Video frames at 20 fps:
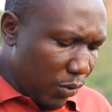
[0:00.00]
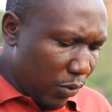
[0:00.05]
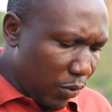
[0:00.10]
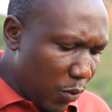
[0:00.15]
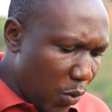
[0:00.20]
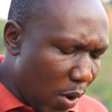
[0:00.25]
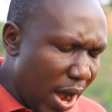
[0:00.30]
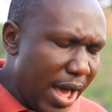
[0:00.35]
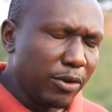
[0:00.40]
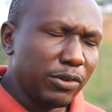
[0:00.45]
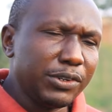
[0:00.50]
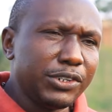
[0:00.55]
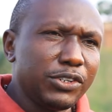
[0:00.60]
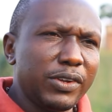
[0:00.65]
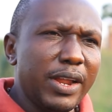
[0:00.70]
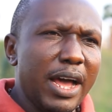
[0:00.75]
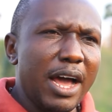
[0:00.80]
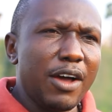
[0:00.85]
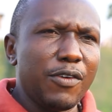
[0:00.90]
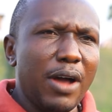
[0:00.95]
why we
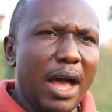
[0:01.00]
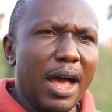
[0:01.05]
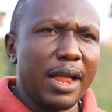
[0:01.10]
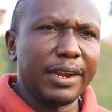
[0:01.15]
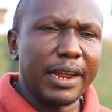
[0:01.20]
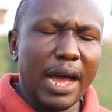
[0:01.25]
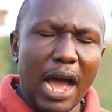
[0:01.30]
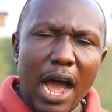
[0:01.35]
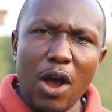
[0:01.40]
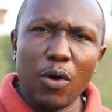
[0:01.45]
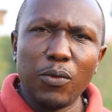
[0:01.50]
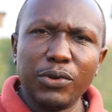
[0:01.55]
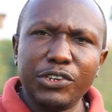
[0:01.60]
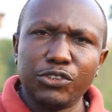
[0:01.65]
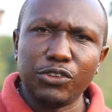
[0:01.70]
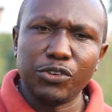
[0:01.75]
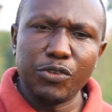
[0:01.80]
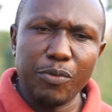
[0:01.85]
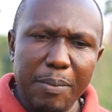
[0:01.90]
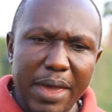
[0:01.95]
should have and how we
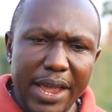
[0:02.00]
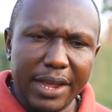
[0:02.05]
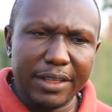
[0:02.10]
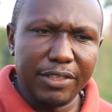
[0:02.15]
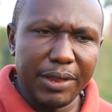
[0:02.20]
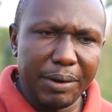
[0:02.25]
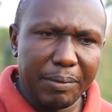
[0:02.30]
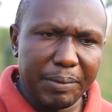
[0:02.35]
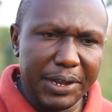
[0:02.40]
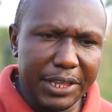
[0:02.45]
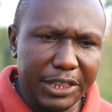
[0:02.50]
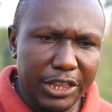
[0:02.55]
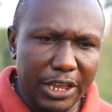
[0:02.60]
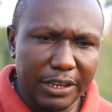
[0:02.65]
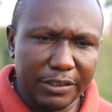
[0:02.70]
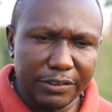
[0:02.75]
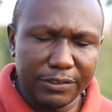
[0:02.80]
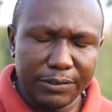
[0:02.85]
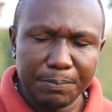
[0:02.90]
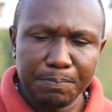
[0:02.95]
should make the
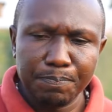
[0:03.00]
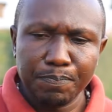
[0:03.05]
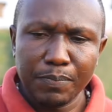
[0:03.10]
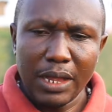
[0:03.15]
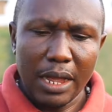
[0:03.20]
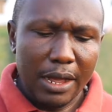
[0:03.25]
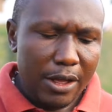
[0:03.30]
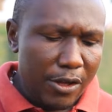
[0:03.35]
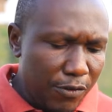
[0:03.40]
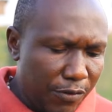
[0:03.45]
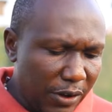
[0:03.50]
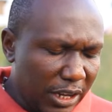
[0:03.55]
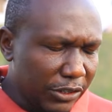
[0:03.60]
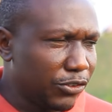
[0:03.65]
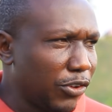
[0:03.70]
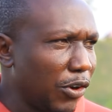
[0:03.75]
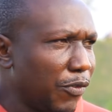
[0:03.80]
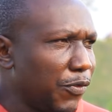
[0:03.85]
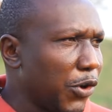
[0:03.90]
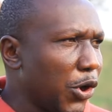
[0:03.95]
ridges.
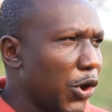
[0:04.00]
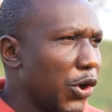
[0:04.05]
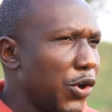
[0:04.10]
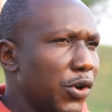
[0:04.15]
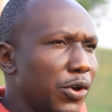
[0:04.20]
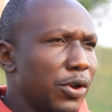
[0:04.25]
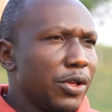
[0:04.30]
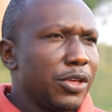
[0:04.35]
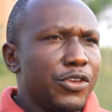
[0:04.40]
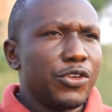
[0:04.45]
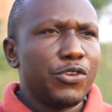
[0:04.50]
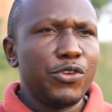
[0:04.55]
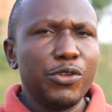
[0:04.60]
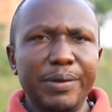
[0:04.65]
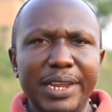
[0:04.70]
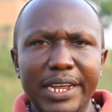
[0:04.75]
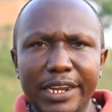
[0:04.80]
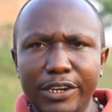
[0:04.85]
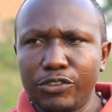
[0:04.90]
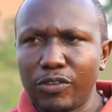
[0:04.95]
First of all, you
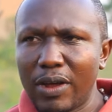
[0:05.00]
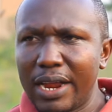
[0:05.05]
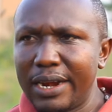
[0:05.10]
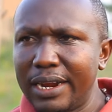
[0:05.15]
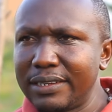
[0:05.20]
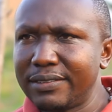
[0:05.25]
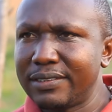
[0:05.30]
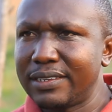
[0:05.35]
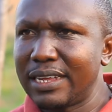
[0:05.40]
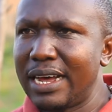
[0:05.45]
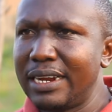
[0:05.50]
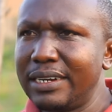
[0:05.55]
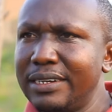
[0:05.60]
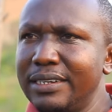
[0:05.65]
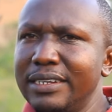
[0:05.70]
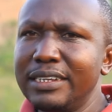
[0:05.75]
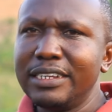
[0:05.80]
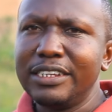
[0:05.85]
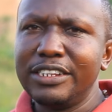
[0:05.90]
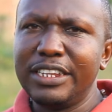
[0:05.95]
need to understand
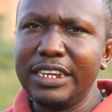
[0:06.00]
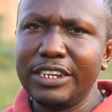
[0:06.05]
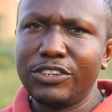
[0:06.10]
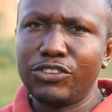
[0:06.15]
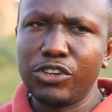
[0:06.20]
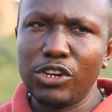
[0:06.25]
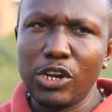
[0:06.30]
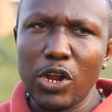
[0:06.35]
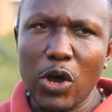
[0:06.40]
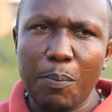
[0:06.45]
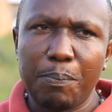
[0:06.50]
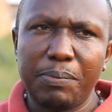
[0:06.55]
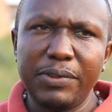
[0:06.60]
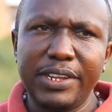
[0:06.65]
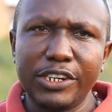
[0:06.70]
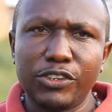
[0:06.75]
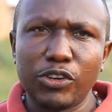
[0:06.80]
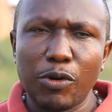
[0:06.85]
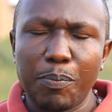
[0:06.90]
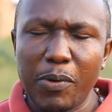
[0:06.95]
the slope,
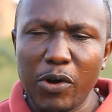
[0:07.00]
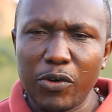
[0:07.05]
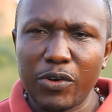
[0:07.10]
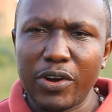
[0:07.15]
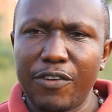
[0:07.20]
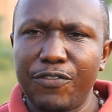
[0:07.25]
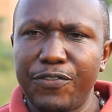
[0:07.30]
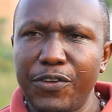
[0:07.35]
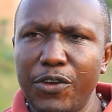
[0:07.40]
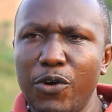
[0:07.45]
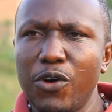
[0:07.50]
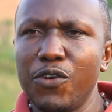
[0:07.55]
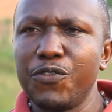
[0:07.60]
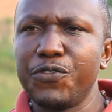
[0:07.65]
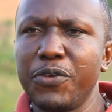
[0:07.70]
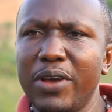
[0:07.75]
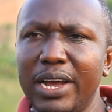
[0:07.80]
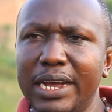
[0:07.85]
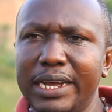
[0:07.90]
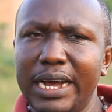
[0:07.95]
the topography
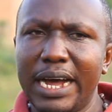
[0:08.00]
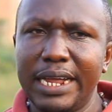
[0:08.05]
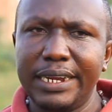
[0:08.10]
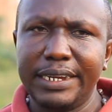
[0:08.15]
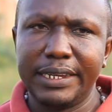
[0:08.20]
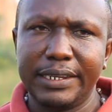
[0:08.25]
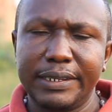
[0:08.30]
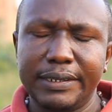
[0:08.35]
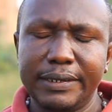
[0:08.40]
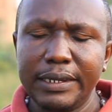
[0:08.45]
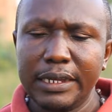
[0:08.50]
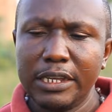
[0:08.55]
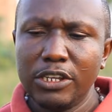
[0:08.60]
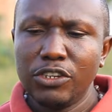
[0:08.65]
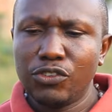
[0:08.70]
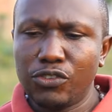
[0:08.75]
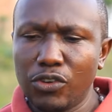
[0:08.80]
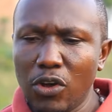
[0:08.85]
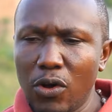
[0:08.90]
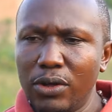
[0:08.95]
of your garden.
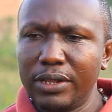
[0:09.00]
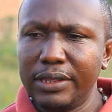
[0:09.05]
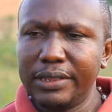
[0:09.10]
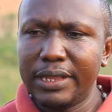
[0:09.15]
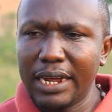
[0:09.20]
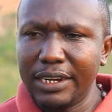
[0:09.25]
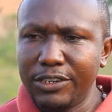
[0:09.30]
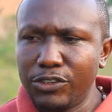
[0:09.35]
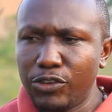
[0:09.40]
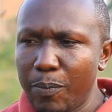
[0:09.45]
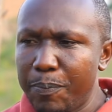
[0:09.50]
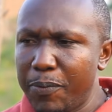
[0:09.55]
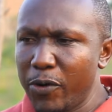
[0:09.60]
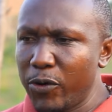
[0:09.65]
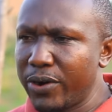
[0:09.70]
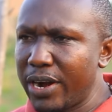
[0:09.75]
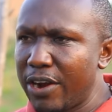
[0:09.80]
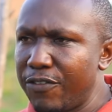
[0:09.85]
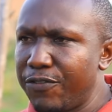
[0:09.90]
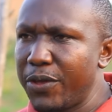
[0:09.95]
So that
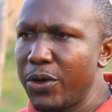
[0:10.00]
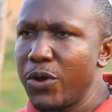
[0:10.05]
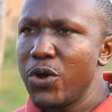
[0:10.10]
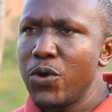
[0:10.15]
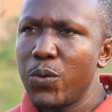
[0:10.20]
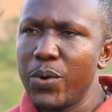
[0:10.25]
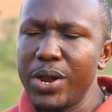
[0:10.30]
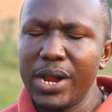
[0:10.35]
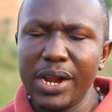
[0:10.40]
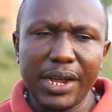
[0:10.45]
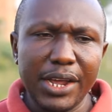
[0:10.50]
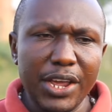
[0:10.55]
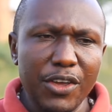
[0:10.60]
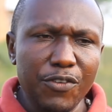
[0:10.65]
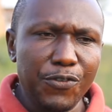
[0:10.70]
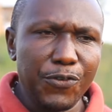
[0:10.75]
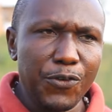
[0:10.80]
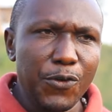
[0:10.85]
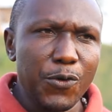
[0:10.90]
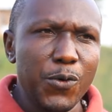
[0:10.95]
topography will
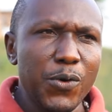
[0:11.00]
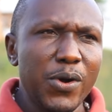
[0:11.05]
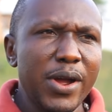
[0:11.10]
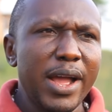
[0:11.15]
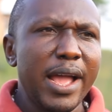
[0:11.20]
give you